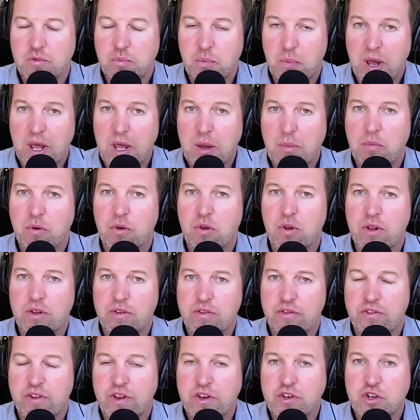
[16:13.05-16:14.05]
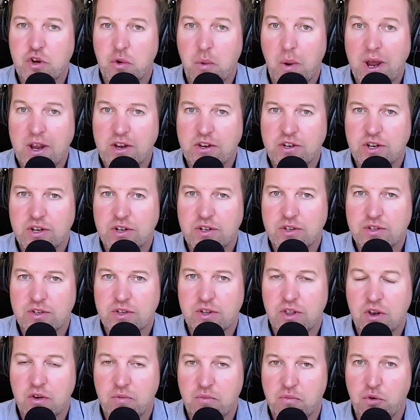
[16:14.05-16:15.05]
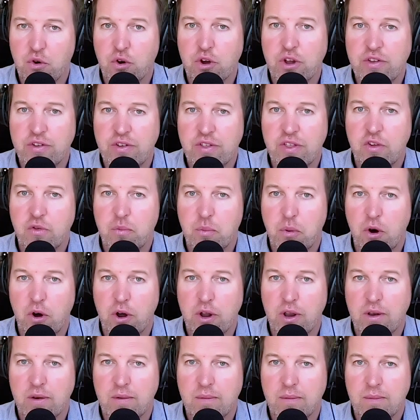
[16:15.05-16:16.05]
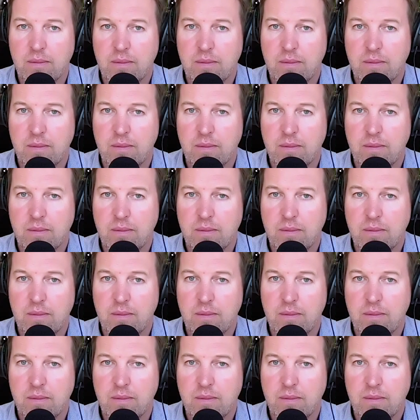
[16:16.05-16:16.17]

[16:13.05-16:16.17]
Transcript: people and situations that have brought you to this point?